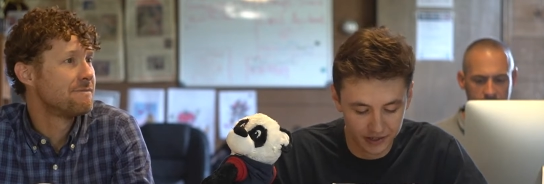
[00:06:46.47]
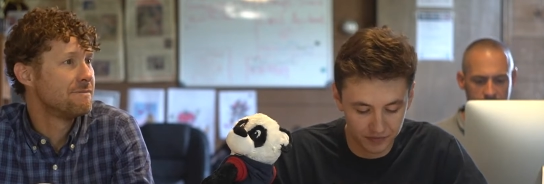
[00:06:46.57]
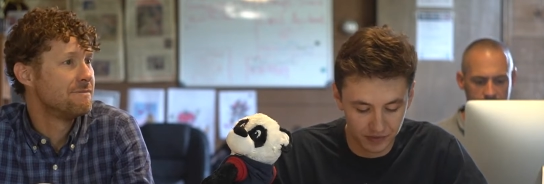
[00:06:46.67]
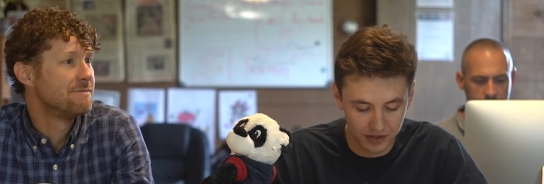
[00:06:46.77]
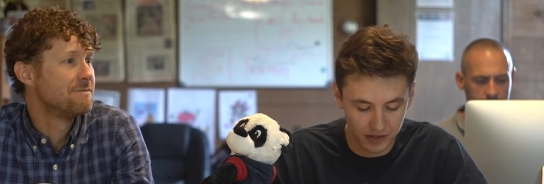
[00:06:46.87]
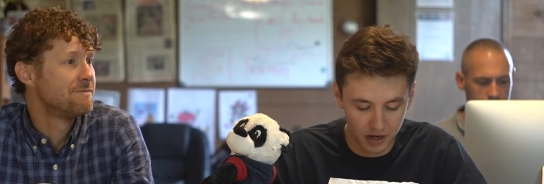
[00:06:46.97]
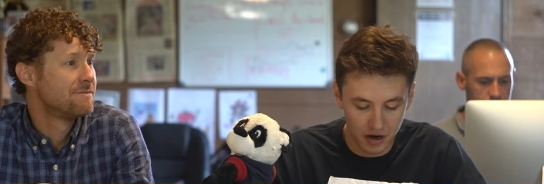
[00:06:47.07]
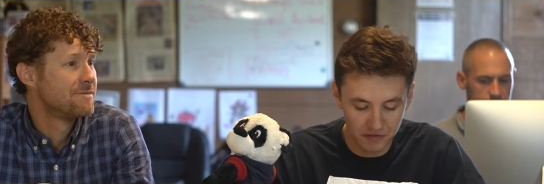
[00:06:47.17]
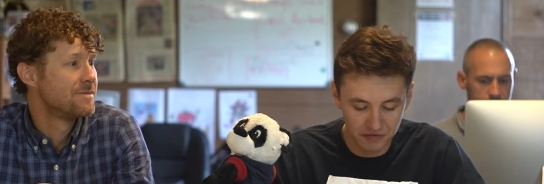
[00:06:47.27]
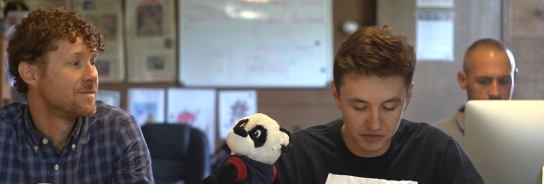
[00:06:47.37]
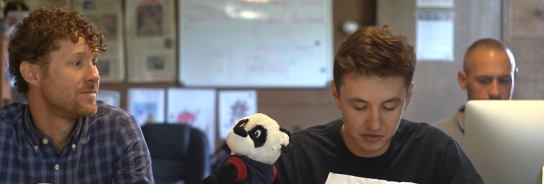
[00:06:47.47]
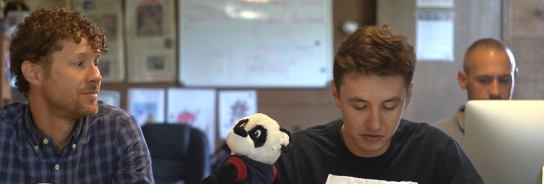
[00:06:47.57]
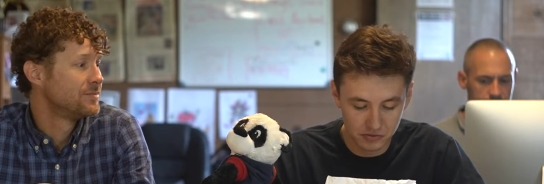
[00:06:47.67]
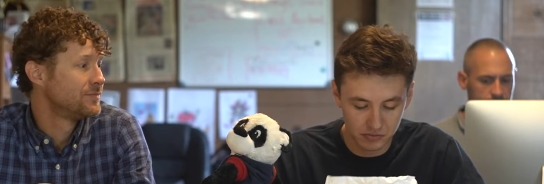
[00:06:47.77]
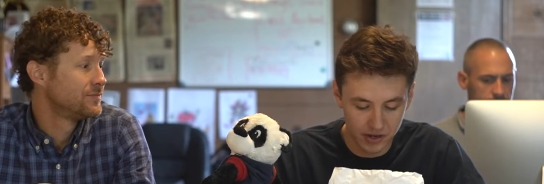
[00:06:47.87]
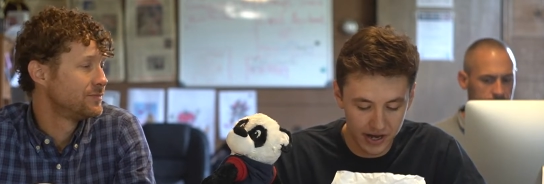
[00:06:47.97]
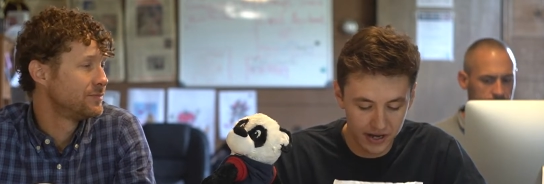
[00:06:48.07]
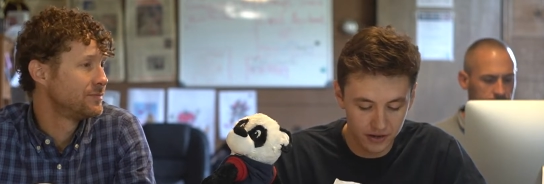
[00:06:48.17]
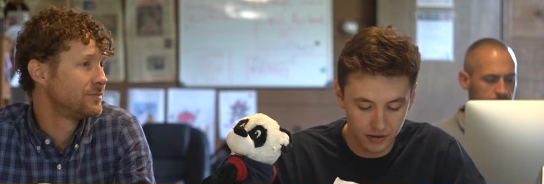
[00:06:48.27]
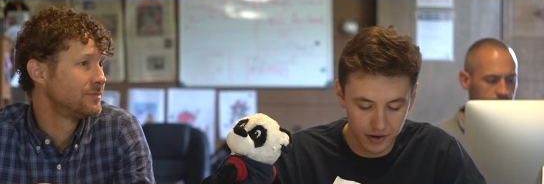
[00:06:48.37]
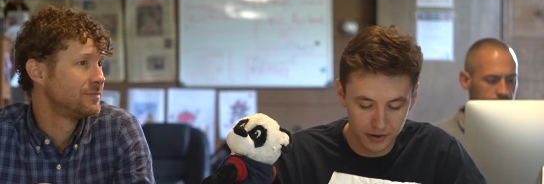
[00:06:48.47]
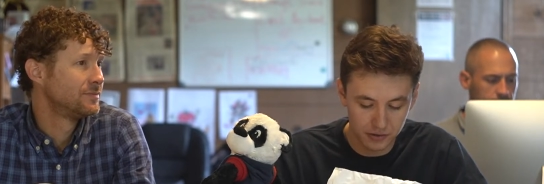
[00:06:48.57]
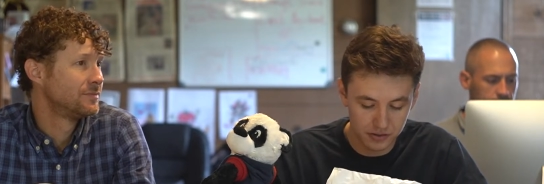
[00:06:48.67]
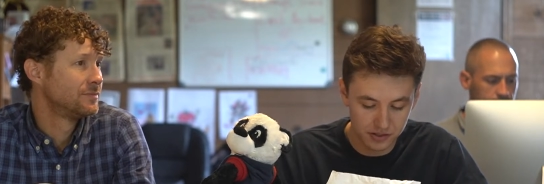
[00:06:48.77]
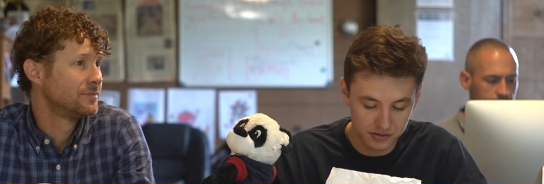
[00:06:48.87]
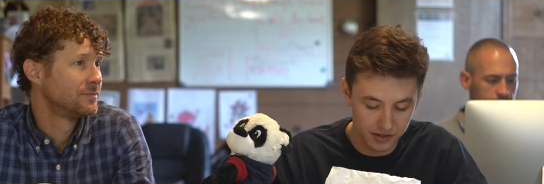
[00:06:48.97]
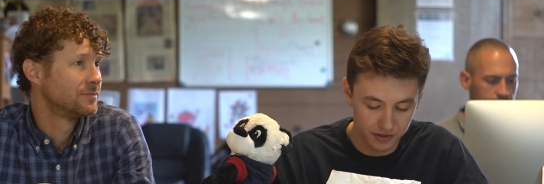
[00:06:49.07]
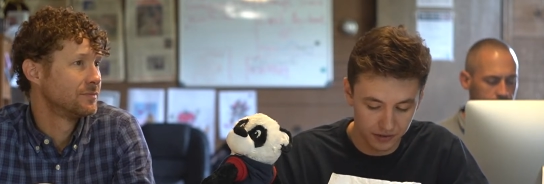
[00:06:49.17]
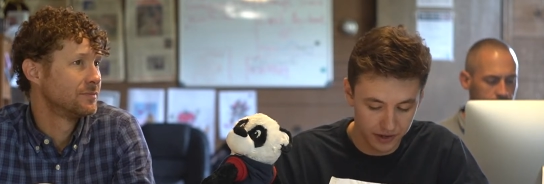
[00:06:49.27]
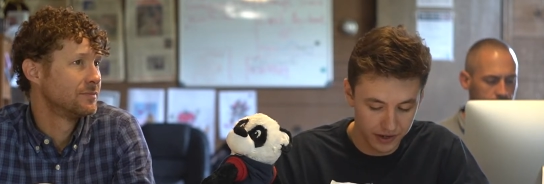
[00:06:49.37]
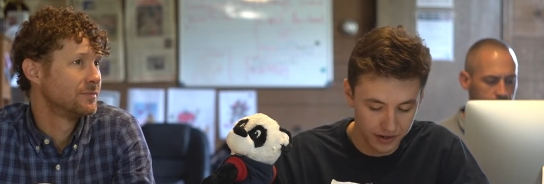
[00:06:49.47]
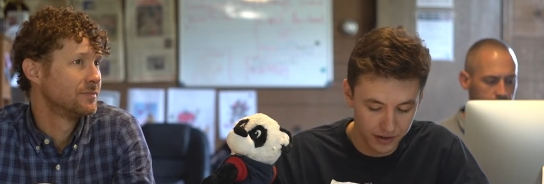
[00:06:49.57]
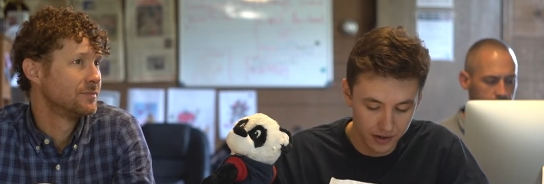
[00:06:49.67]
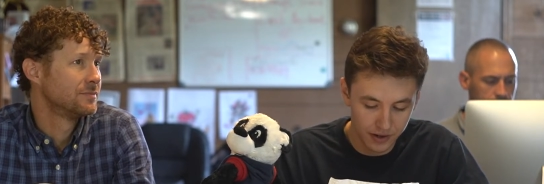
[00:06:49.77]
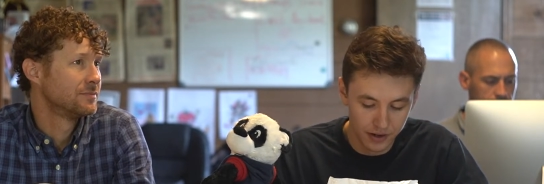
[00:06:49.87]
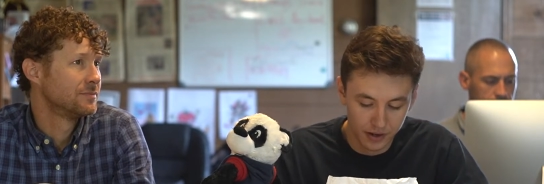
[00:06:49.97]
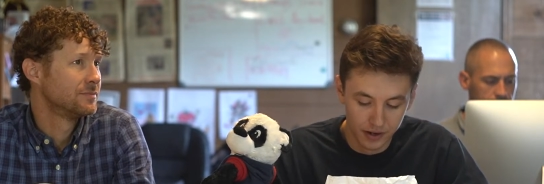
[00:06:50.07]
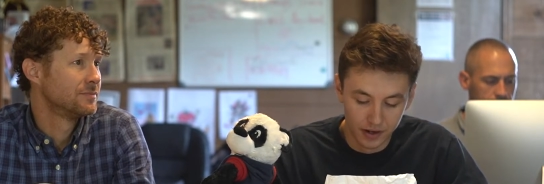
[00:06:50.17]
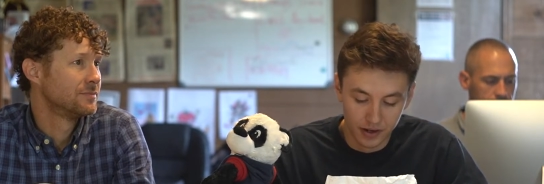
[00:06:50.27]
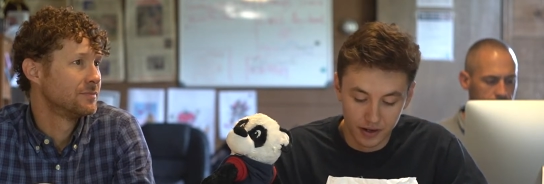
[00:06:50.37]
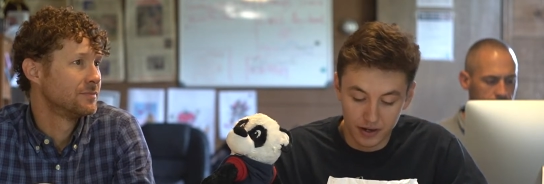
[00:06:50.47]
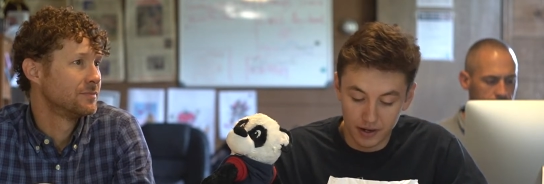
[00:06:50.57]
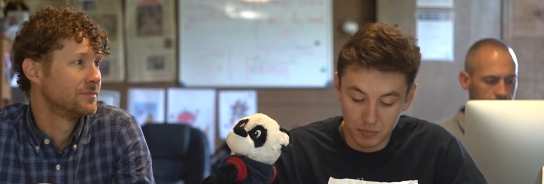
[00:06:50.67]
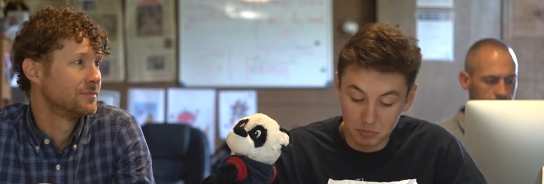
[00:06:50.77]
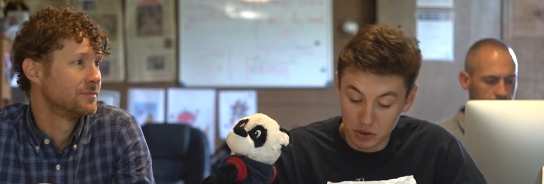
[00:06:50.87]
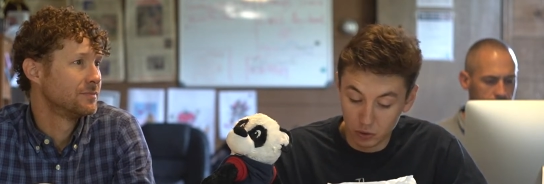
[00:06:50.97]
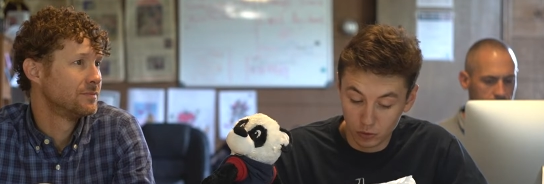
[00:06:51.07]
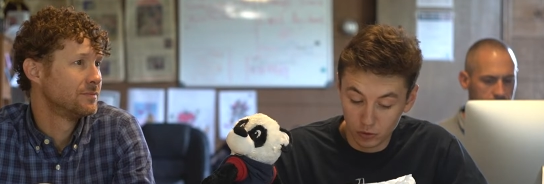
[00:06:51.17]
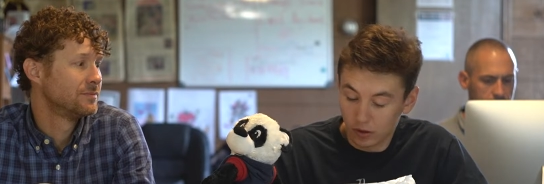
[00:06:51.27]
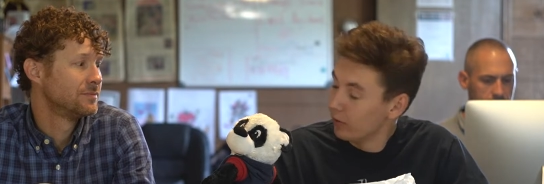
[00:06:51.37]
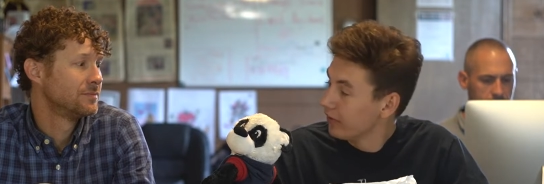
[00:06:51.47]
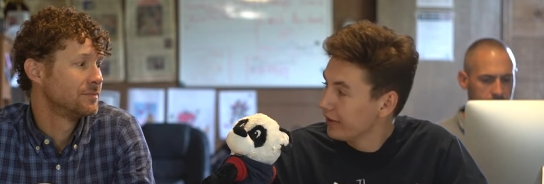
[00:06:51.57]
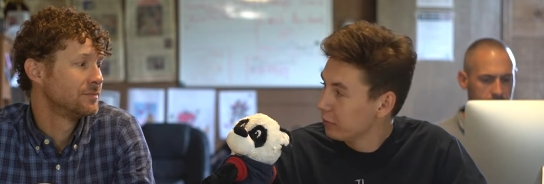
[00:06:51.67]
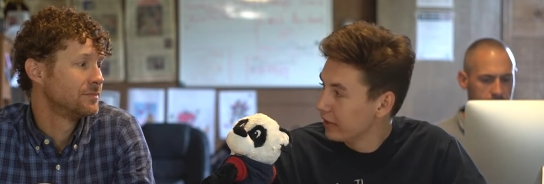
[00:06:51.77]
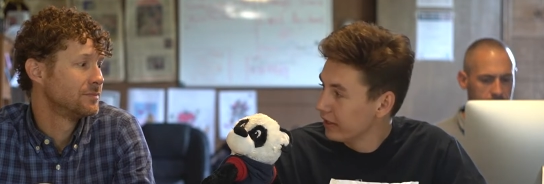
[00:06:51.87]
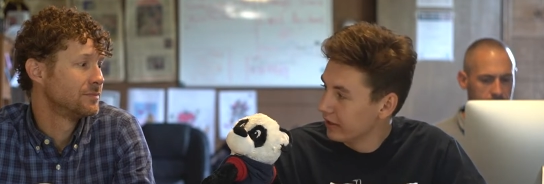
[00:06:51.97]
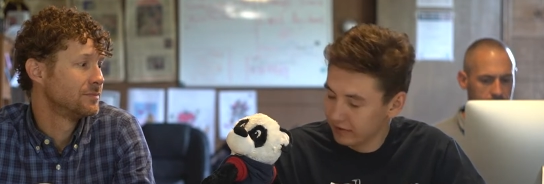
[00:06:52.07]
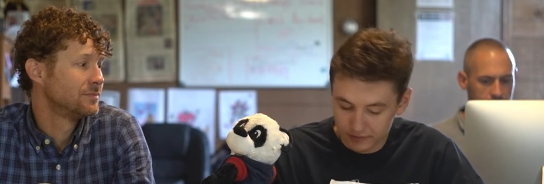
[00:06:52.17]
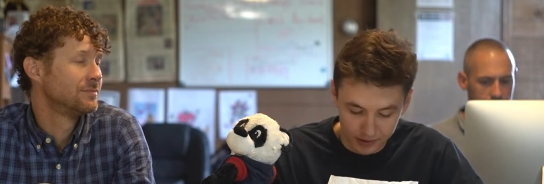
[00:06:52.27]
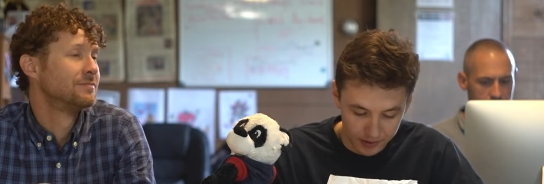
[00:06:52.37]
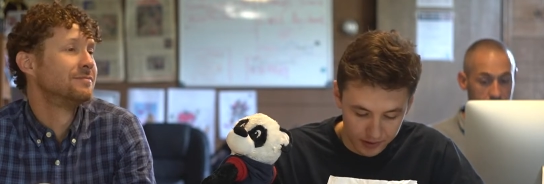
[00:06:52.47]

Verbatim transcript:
Speaker 1: Hmm. Officers raid large distillery. Mule only witness.